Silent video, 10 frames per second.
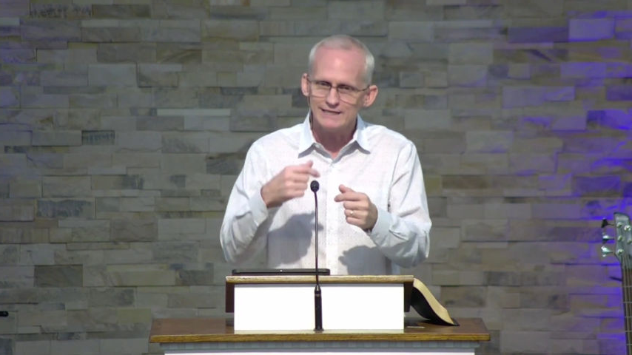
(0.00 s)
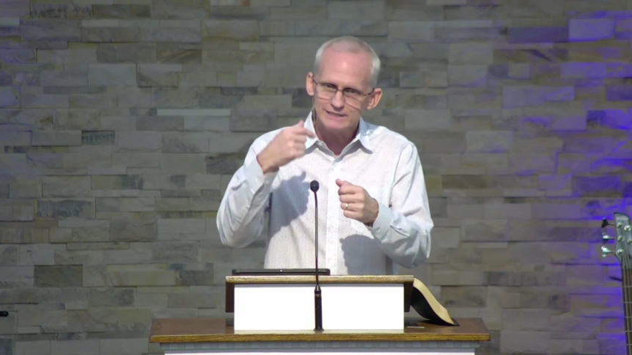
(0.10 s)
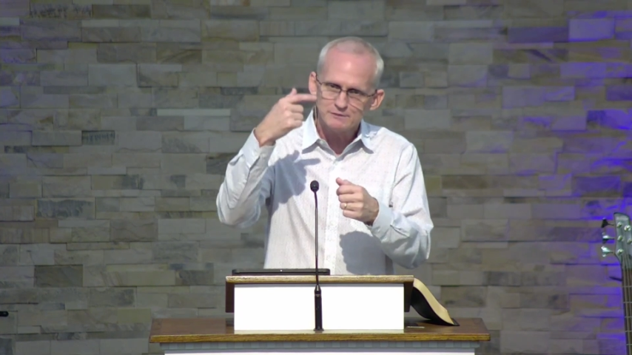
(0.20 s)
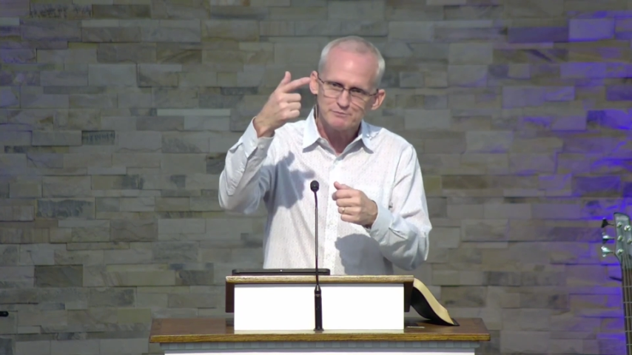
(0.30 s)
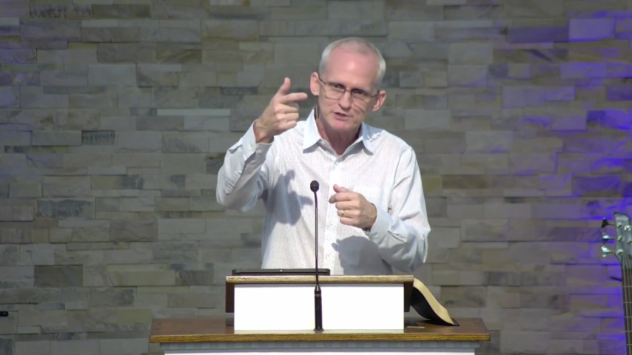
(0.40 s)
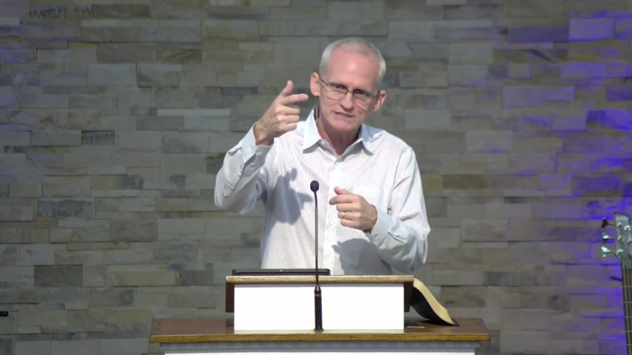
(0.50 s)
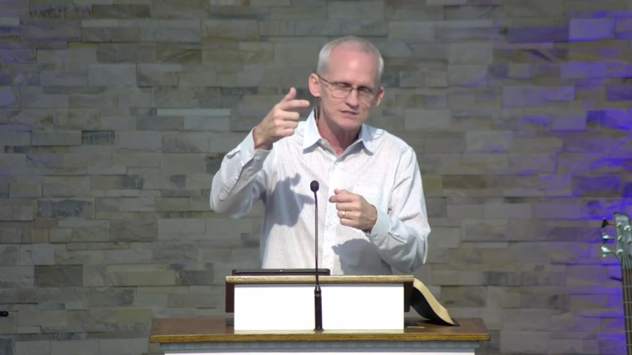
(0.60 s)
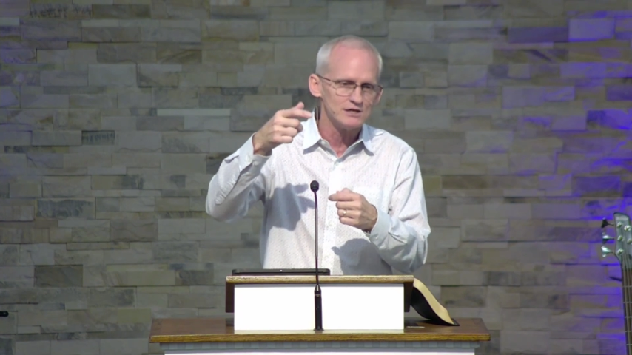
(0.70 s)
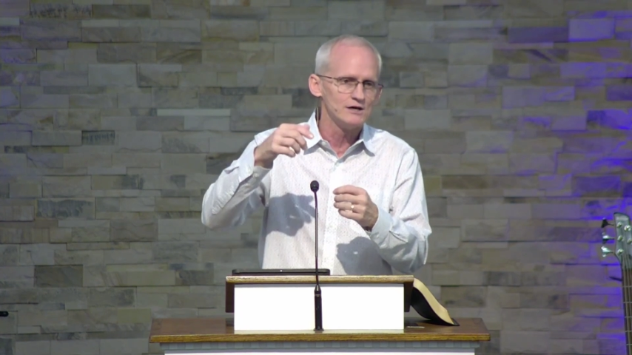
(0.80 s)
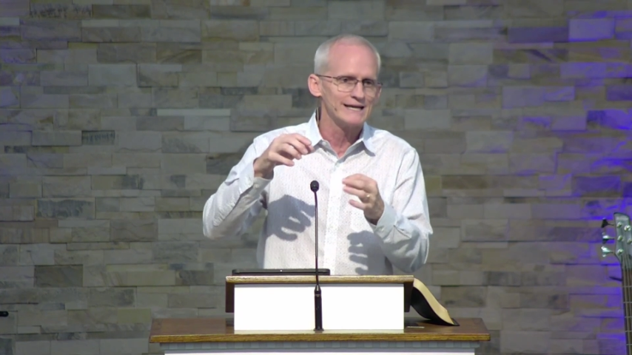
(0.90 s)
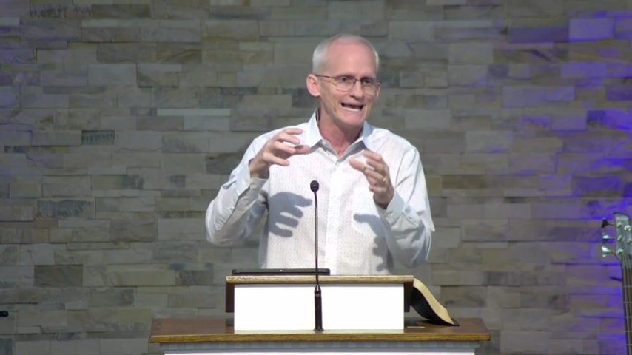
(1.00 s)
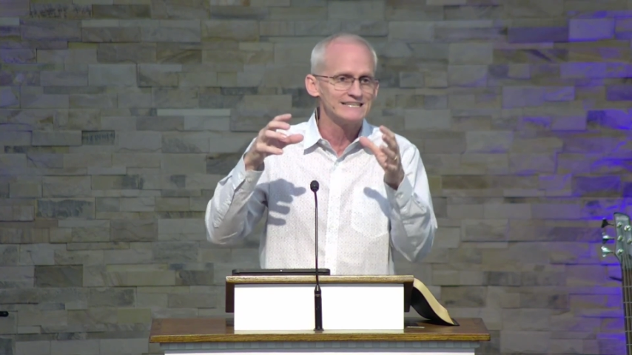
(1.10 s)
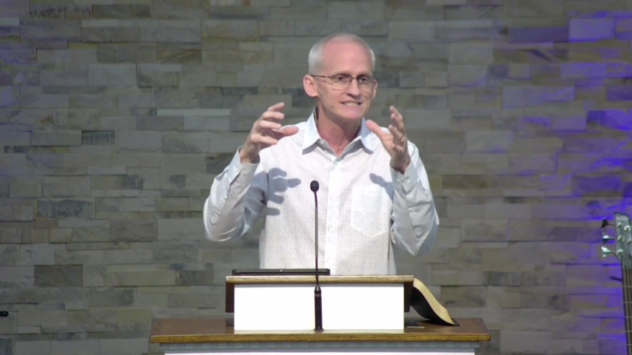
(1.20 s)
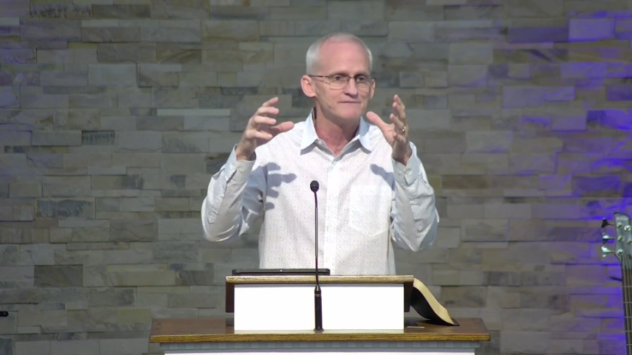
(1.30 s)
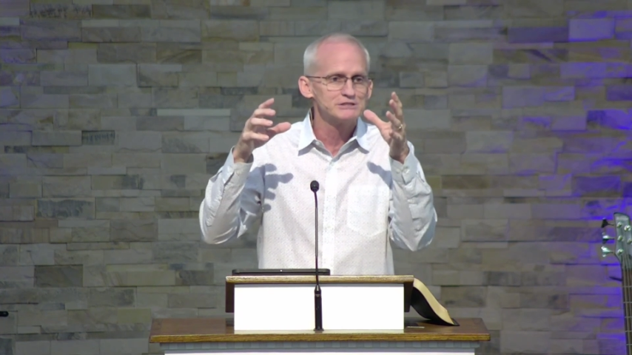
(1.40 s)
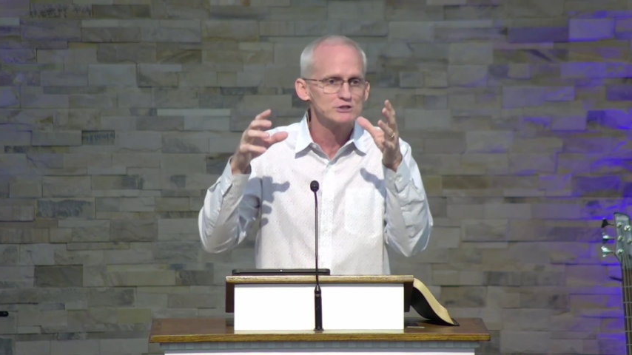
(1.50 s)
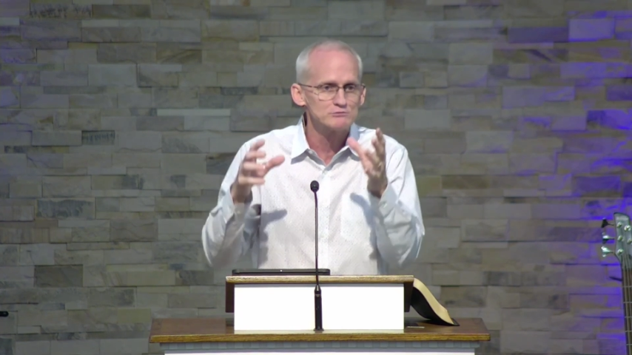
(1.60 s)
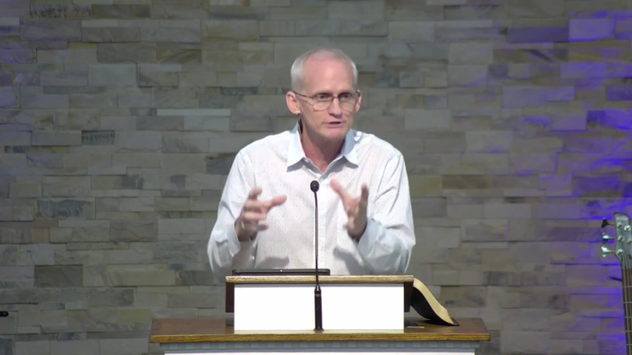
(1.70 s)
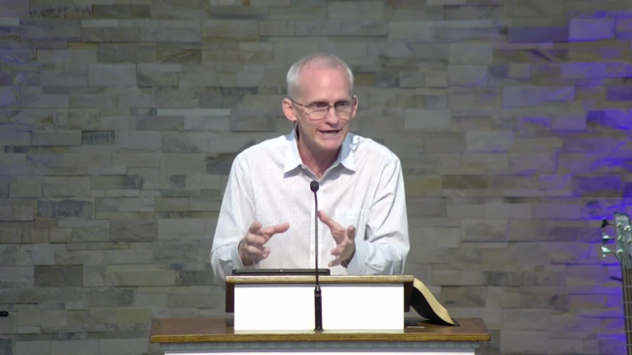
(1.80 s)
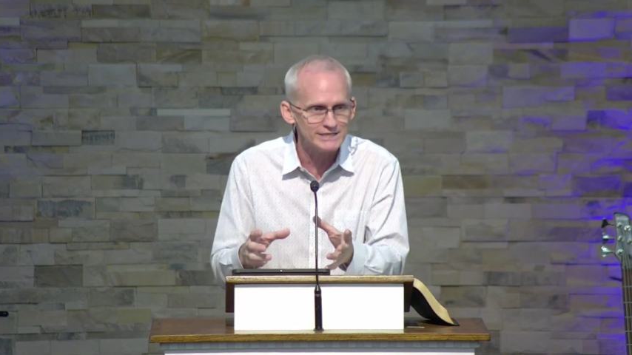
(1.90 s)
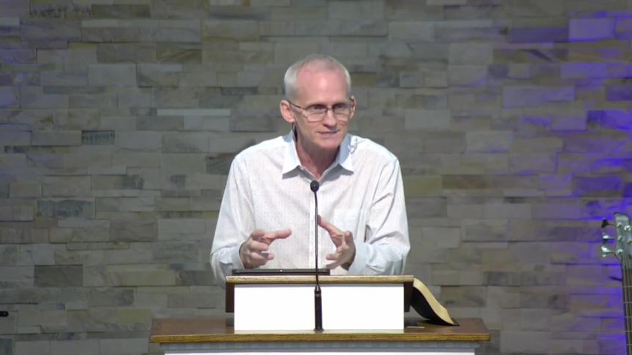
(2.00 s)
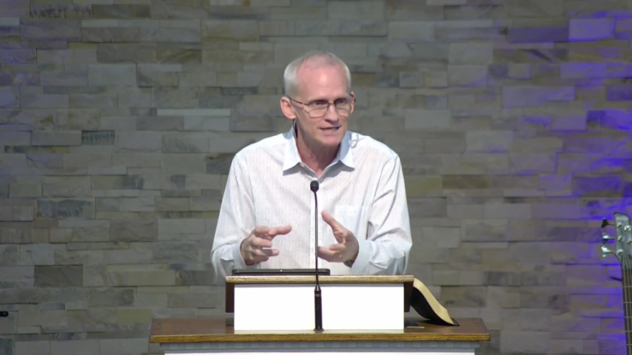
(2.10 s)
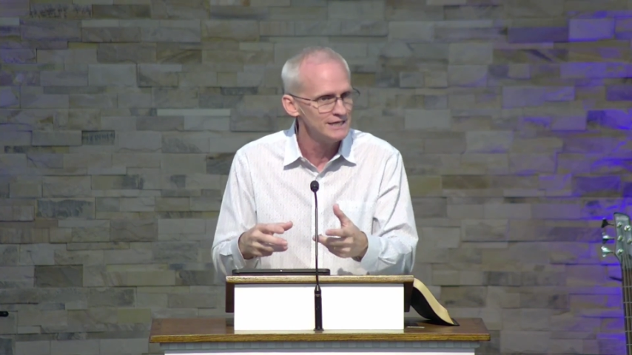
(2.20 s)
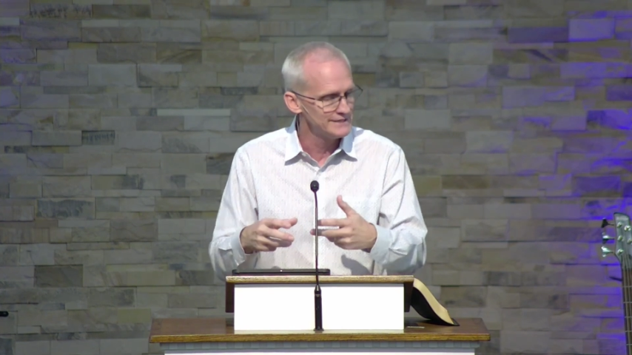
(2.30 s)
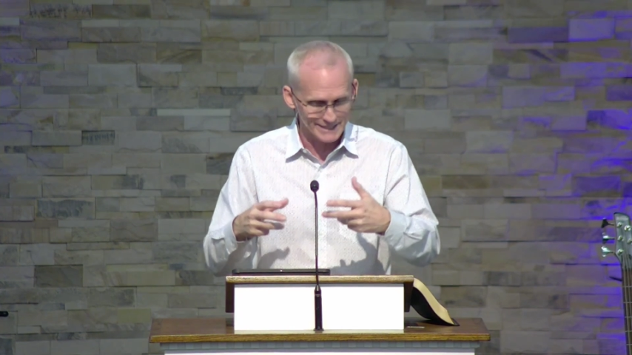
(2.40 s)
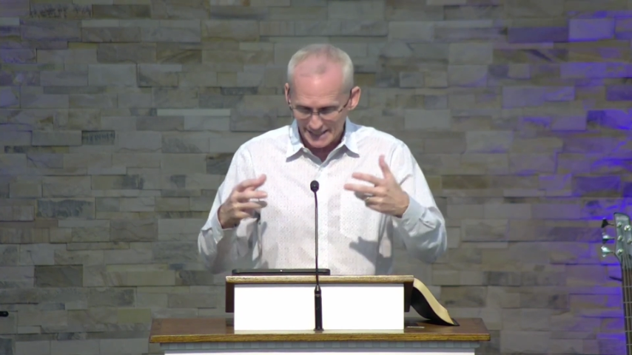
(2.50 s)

I need to press on as if it's a race